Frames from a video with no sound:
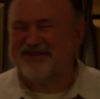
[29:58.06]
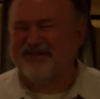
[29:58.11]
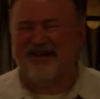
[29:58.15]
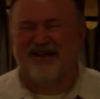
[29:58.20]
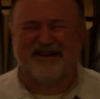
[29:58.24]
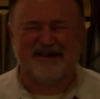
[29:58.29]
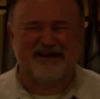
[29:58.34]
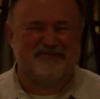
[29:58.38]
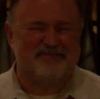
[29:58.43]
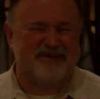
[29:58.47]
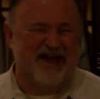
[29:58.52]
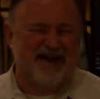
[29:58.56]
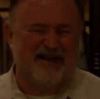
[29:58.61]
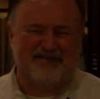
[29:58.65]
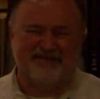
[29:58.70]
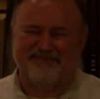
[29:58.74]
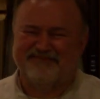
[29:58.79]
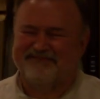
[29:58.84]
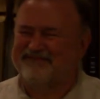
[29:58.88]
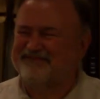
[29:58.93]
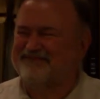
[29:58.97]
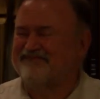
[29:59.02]
talking about
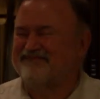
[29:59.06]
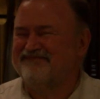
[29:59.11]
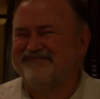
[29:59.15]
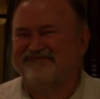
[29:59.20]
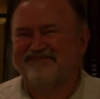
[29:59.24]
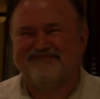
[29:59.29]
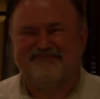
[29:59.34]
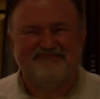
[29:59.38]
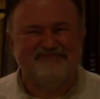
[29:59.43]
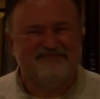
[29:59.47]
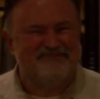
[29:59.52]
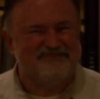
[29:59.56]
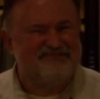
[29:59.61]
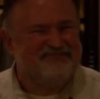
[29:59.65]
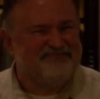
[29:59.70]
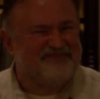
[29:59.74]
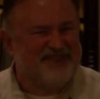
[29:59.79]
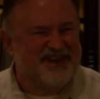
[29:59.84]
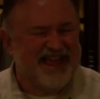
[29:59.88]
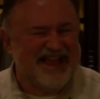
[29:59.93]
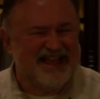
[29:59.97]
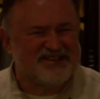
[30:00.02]

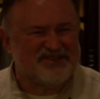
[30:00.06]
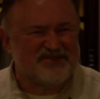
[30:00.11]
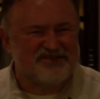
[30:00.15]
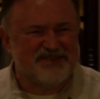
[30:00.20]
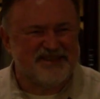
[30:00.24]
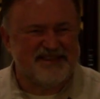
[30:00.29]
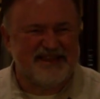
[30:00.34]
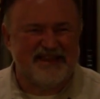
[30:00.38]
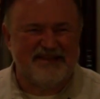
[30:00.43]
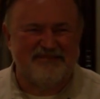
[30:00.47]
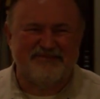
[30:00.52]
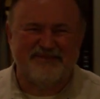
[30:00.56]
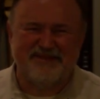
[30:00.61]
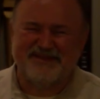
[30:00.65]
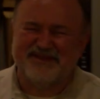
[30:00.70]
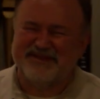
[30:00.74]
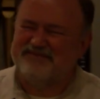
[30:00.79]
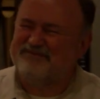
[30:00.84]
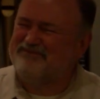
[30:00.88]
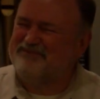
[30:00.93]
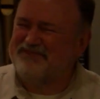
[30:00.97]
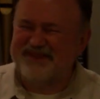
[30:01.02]
financial
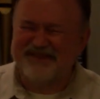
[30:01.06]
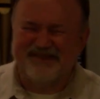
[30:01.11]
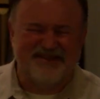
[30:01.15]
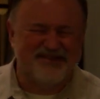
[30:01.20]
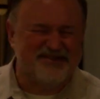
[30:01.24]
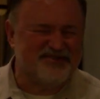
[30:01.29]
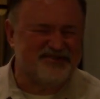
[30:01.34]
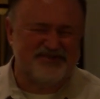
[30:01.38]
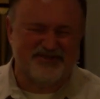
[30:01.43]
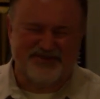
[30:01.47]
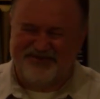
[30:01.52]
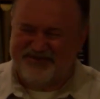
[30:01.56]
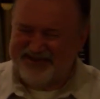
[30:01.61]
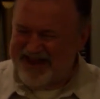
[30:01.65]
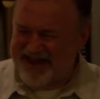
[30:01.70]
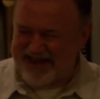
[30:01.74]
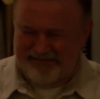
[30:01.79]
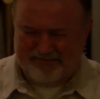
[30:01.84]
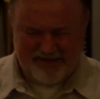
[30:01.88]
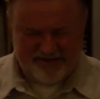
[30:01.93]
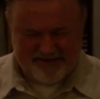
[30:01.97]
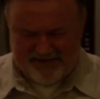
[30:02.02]
statements, bills, you
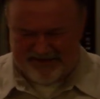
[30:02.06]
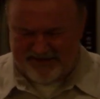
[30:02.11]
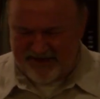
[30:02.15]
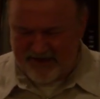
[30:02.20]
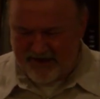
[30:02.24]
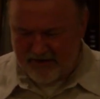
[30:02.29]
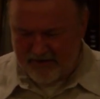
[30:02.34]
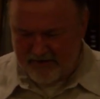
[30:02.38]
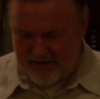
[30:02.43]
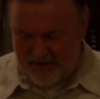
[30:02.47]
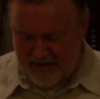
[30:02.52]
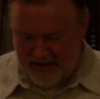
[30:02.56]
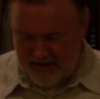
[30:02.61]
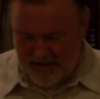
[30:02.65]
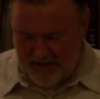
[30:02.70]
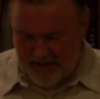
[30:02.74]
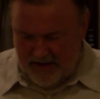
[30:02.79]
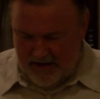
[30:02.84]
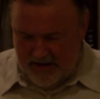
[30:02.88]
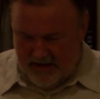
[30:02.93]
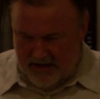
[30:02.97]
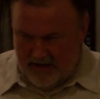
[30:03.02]
name it. So
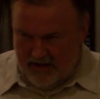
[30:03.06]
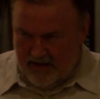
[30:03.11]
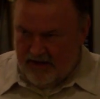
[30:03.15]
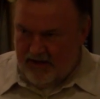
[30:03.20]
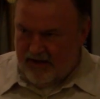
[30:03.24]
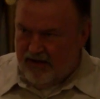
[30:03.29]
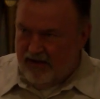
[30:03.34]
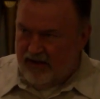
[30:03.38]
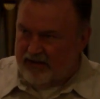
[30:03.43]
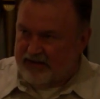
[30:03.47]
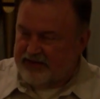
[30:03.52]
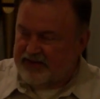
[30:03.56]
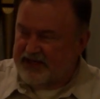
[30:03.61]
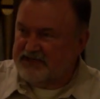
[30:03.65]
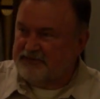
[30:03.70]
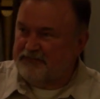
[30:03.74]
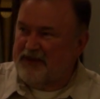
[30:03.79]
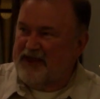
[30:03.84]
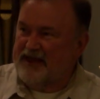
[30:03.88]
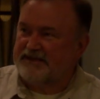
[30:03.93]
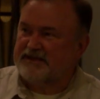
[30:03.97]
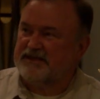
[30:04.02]
this
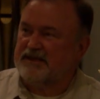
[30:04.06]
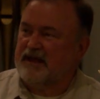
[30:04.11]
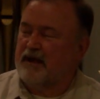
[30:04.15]
past